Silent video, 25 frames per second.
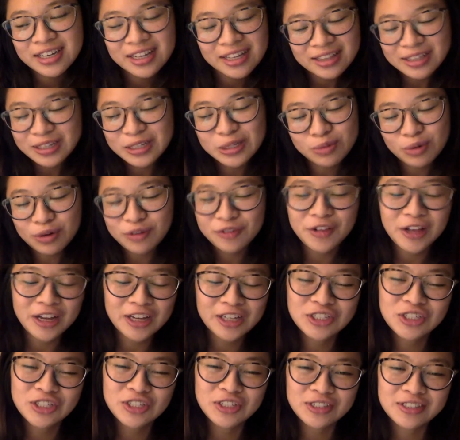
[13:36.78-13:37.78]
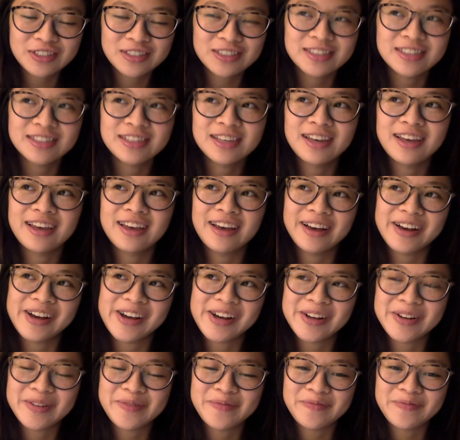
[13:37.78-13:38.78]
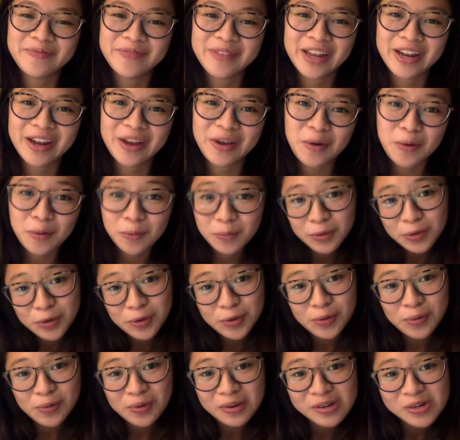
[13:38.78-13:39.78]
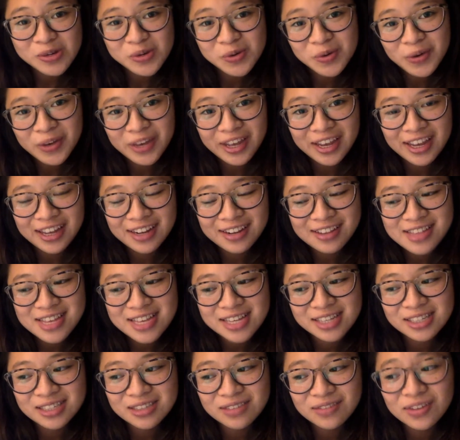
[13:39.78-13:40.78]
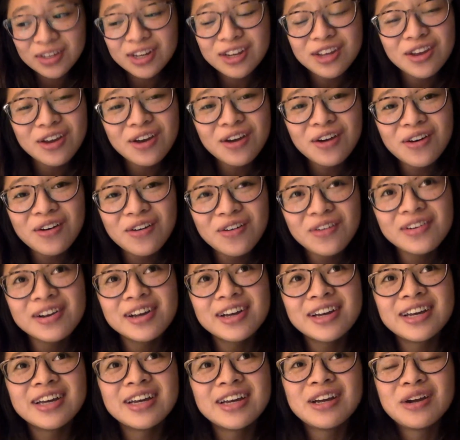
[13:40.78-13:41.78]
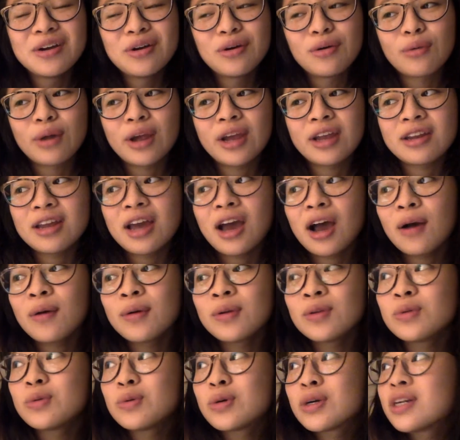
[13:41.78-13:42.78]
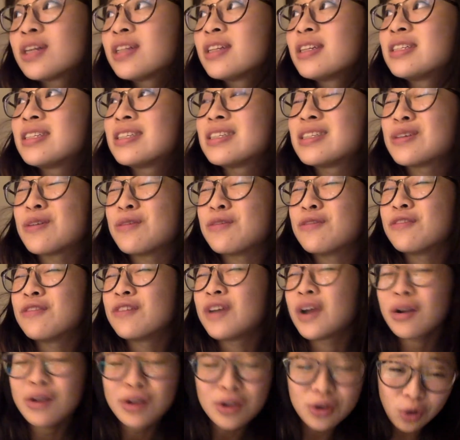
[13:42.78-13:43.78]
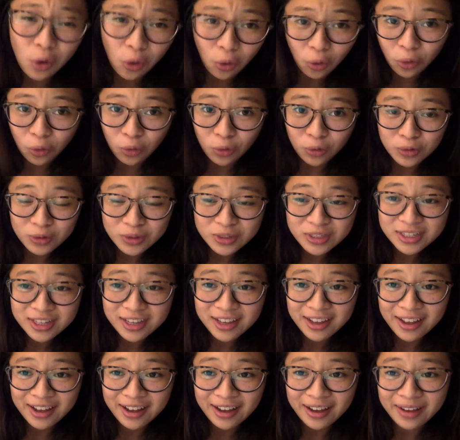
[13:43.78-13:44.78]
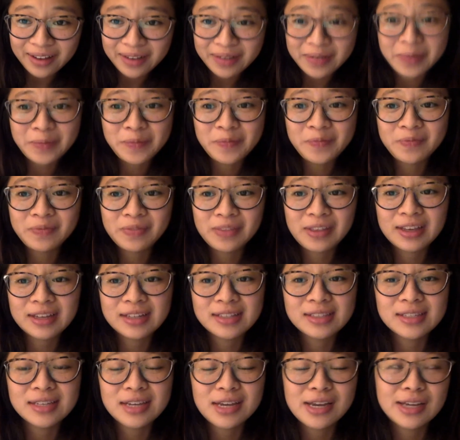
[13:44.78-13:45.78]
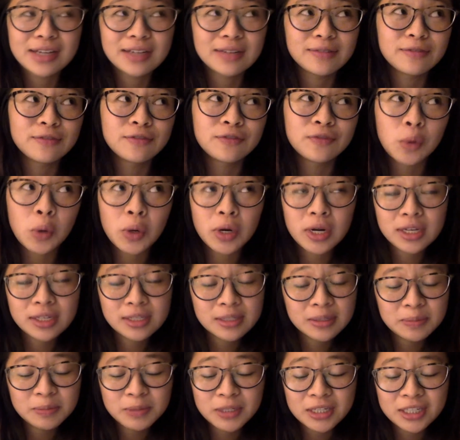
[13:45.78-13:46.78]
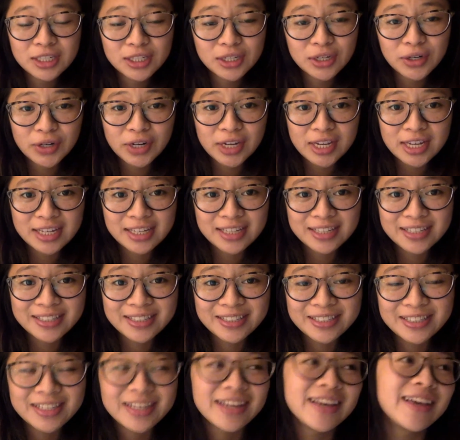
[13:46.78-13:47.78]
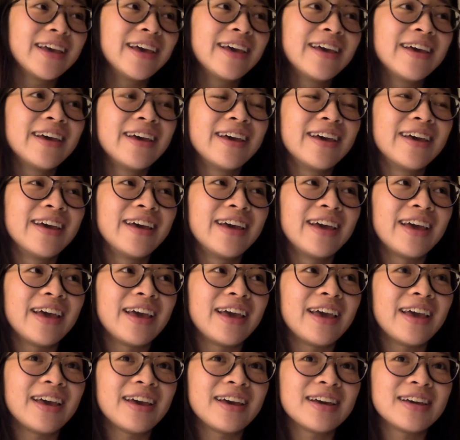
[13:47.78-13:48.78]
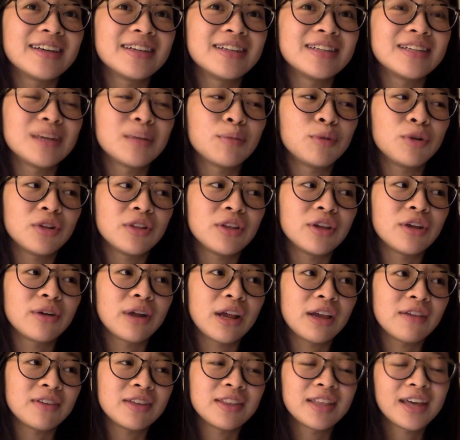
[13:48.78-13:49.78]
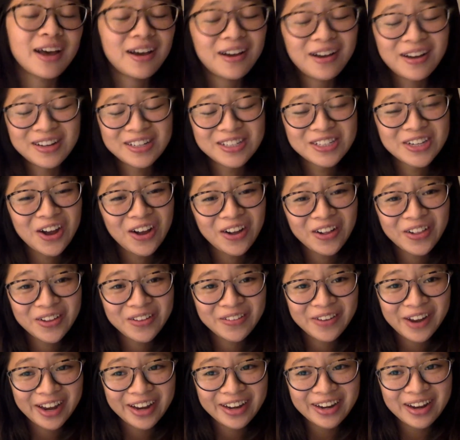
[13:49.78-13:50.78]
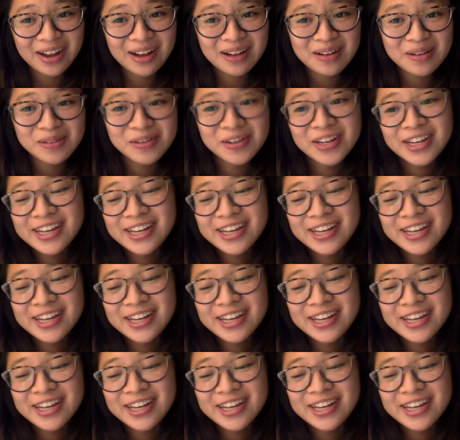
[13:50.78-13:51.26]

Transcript: these reflections, and I hope you enjoyed this video. Right now in New Orleans, it's very cold. It's like 40 something degrees, and I'm really craving that hot chocolate right now.